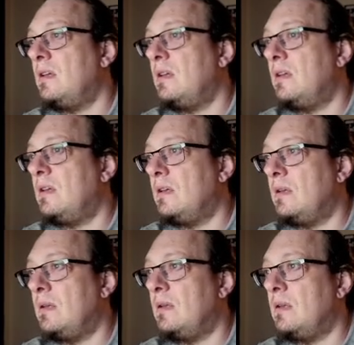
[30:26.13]

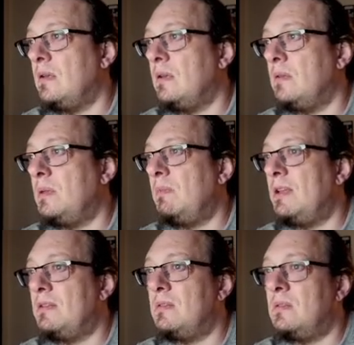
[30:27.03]
people
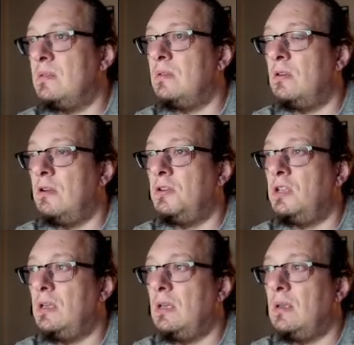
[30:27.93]
at
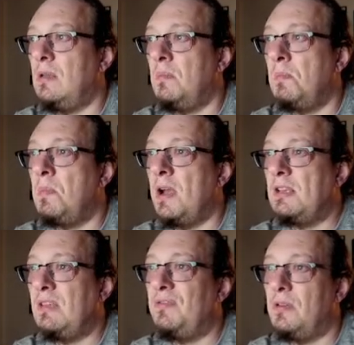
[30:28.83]
Synology by
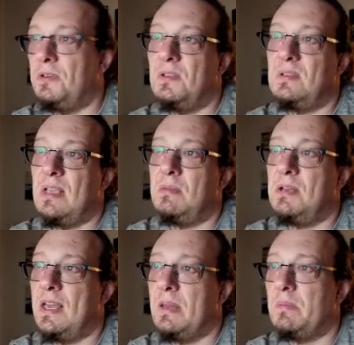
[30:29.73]
default disable
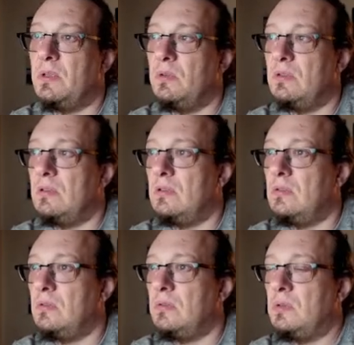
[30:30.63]
the admin user
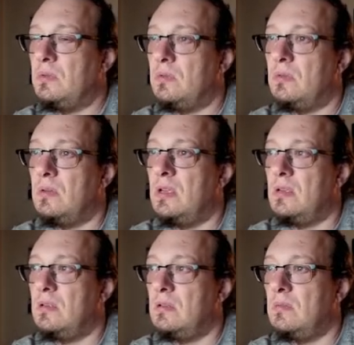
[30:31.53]
to
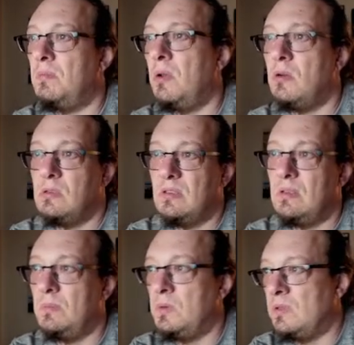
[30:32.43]
block the
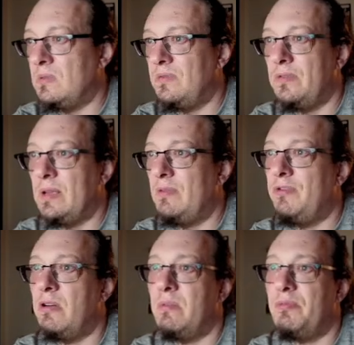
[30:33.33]
simplest
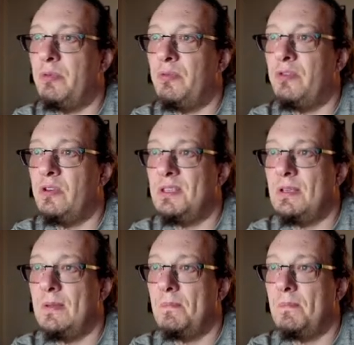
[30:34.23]
form of brute forcing.